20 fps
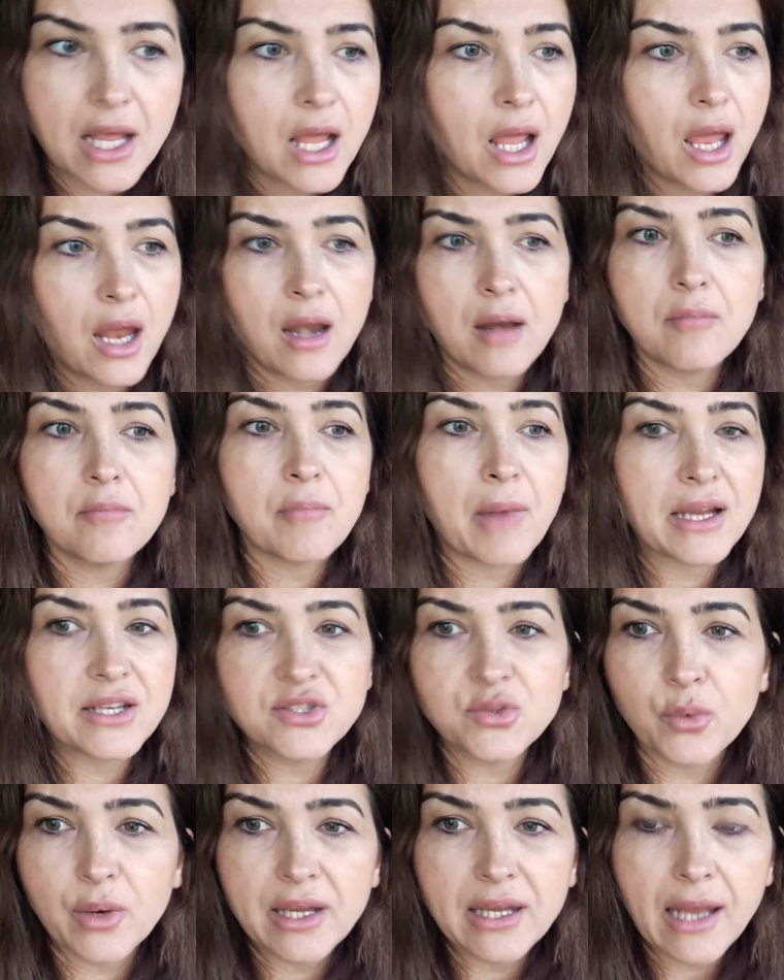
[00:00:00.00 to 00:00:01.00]
And my
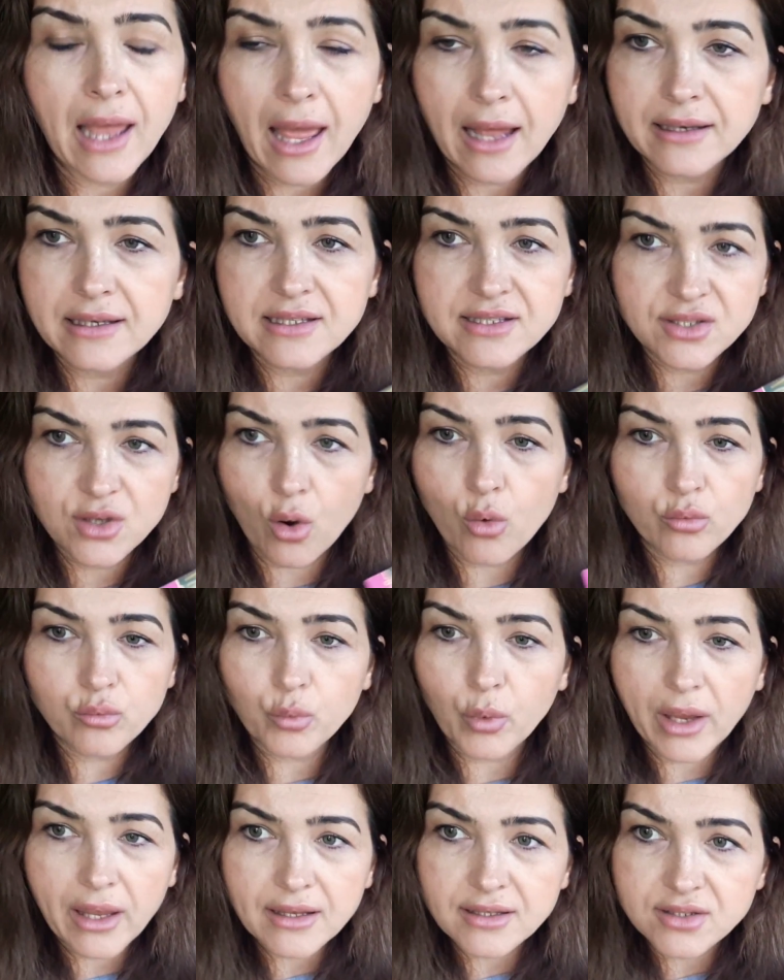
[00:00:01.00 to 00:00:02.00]
twin had his own
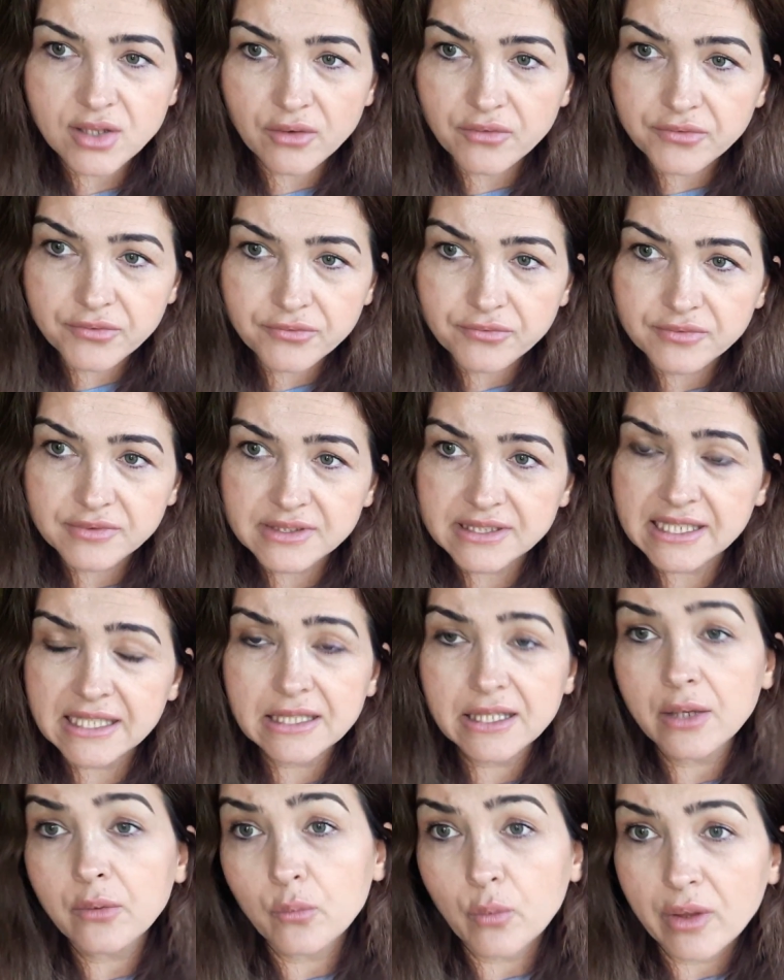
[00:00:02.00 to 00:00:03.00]
ways of
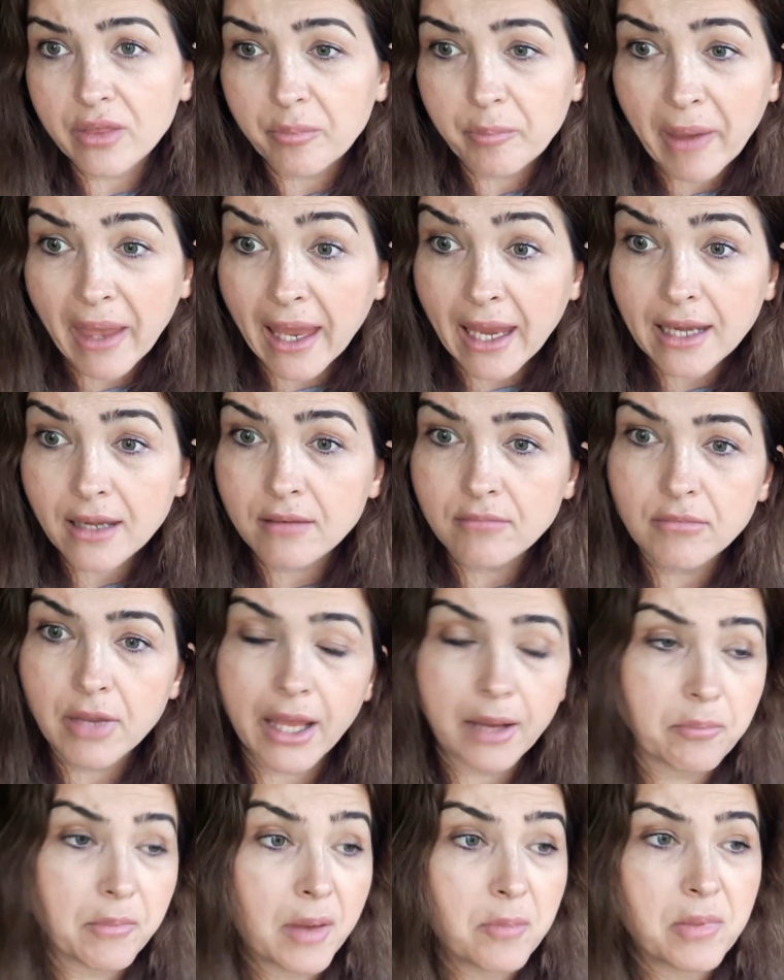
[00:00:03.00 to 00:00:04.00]
dealing with pain,
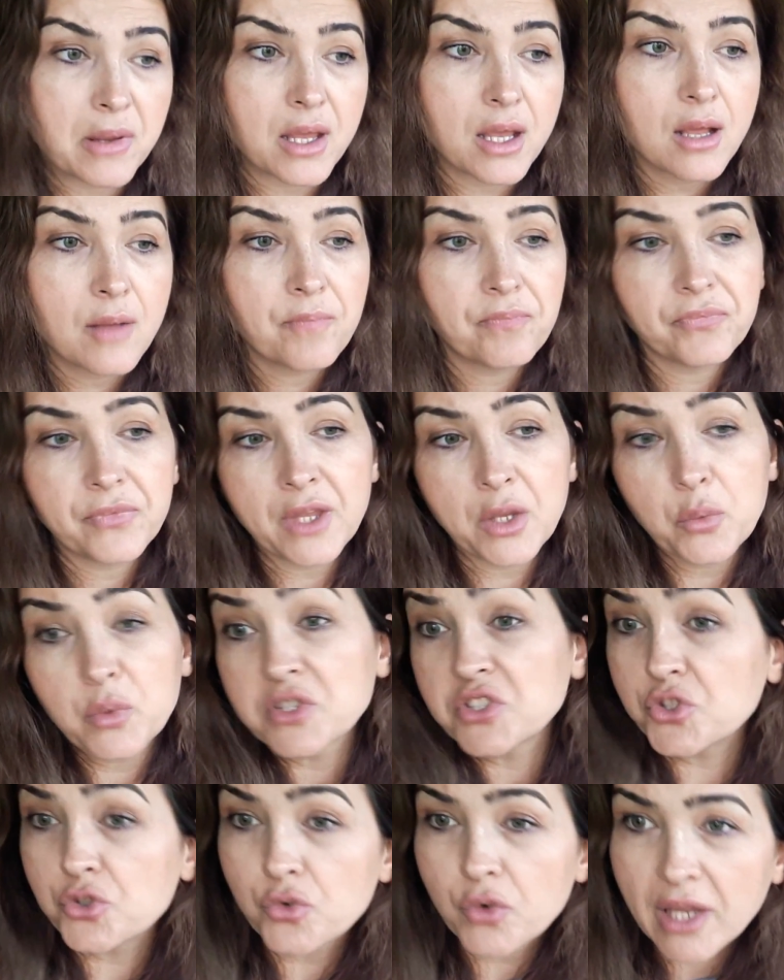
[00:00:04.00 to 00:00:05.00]
like maybe he
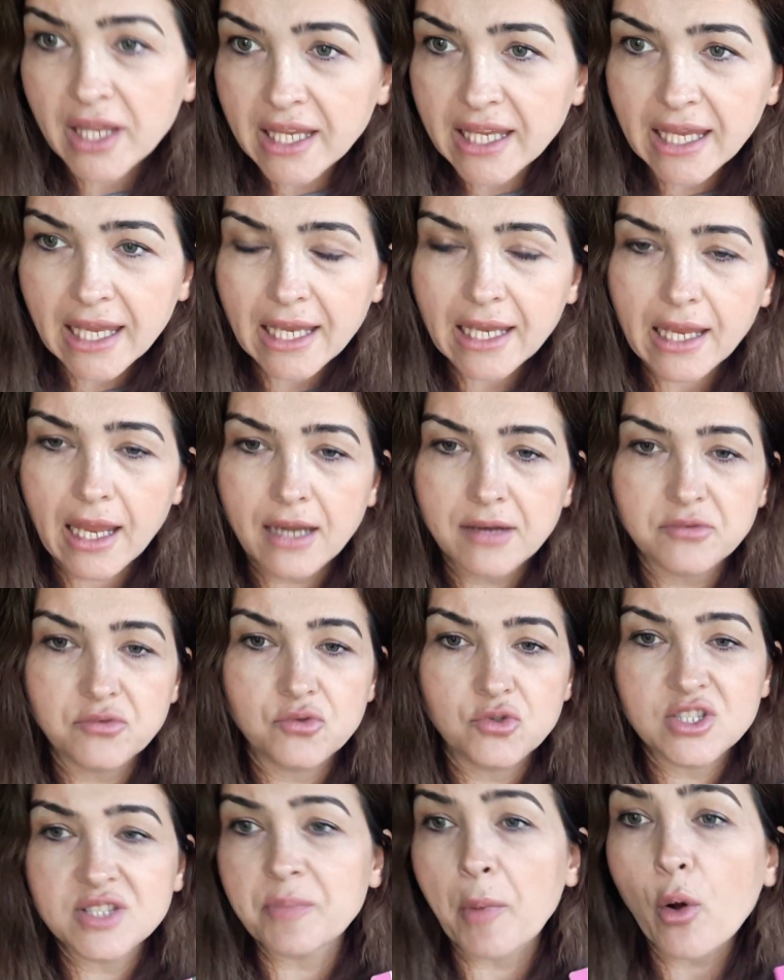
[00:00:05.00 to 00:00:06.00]
was drinking and
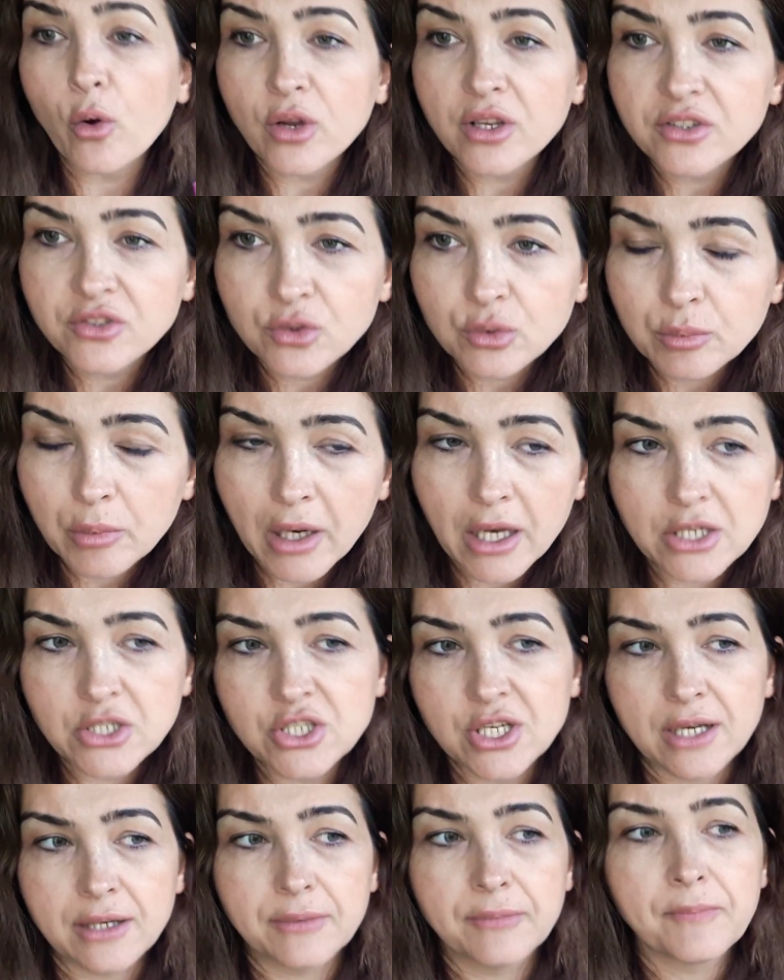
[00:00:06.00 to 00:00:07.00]
smoking too much,
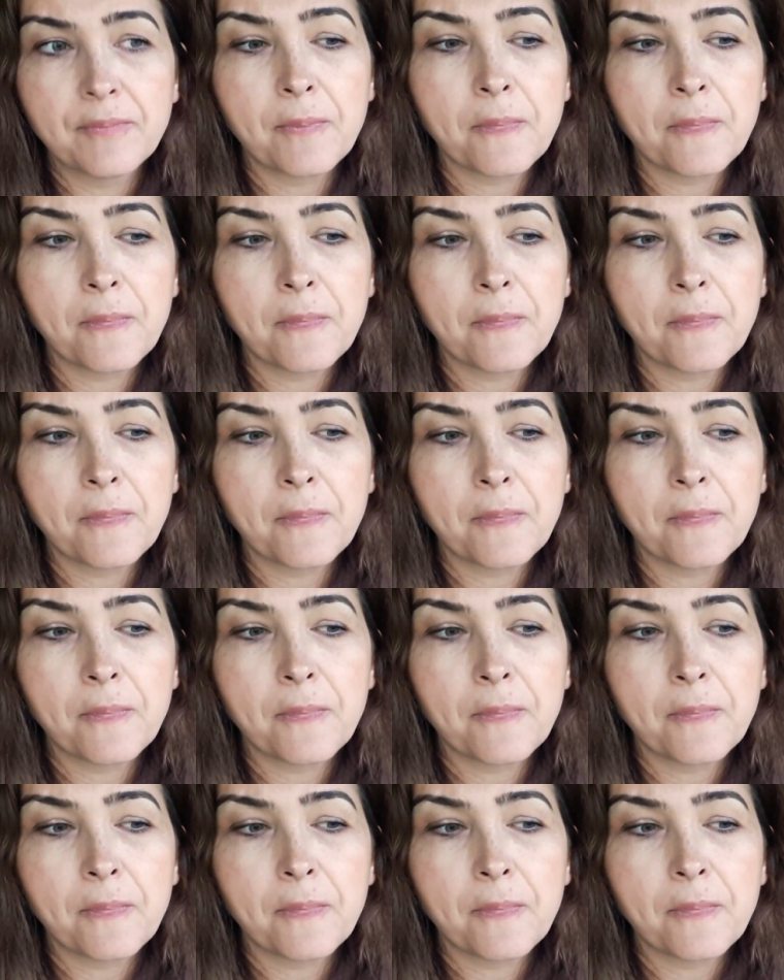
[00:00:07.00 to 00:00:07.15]
and